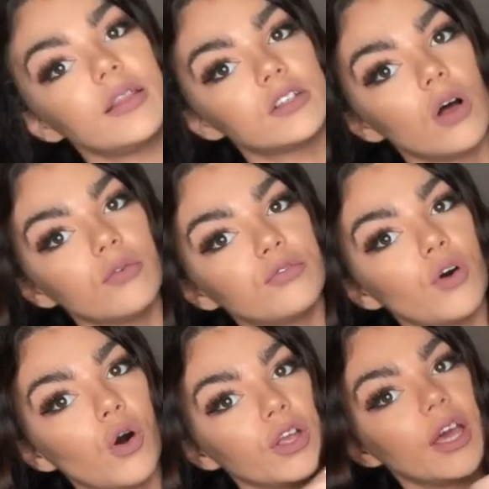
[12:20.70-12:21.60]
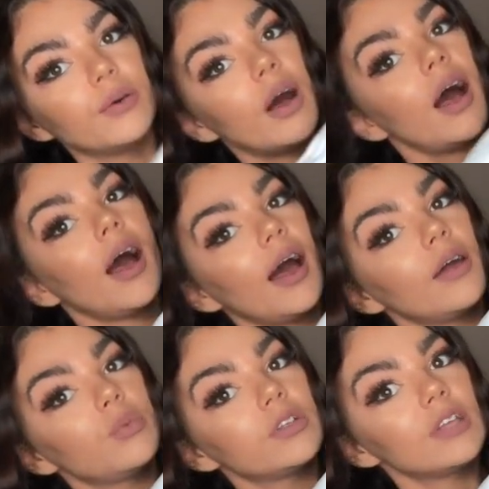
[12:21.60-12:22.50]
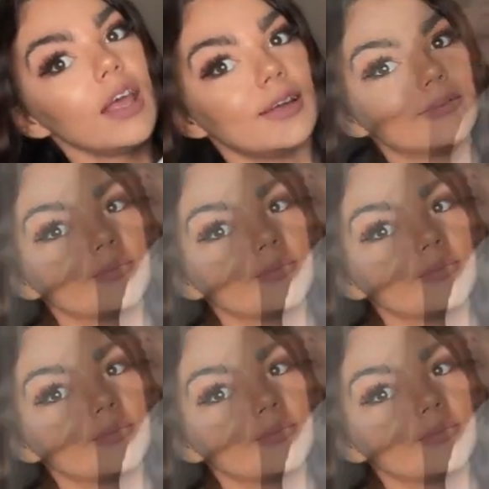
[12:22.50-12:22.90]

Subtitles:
this on for you and we'll see.